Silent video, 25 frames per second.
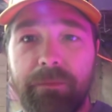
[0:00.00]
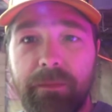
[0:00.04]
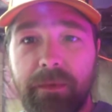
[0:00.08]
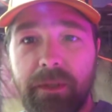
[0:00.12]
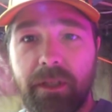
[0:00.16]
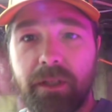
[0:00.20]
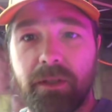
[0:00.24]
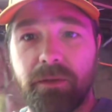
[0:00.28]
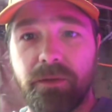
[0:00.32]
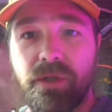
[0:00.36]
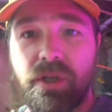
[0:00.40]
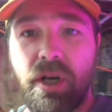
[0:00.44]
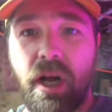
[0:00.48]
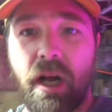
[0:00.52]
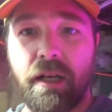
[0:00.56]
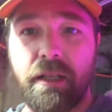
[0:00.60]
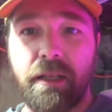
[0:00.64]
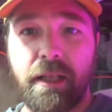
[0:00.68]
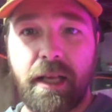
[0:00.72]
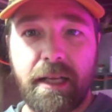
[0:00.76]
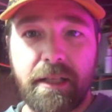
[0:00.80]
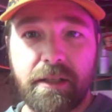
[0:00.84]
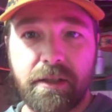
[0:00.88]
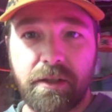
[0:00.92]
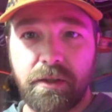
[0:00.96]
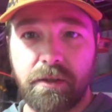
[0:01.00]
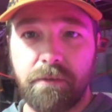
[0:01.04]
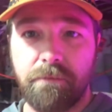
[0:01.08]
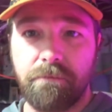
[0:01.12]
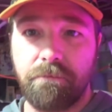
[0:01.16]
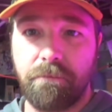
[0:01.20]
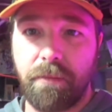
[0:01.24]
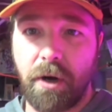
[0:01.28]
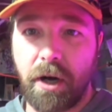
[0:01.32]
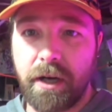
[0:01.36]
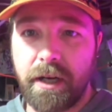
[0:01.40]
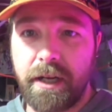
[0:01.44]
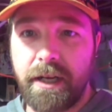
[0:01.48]
little shot glass
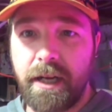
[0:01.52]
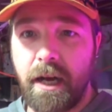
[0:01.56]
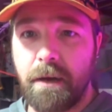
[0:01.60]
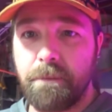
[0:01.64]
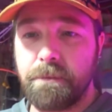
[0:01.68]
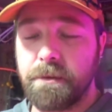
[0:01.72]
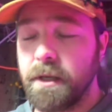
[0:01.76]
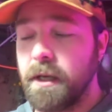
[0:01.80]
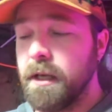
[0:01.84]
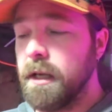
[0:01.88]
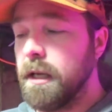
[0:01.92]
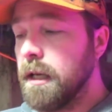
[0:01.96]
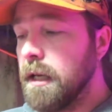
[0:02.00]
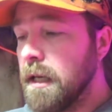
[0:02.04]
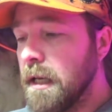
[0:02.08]
party cups.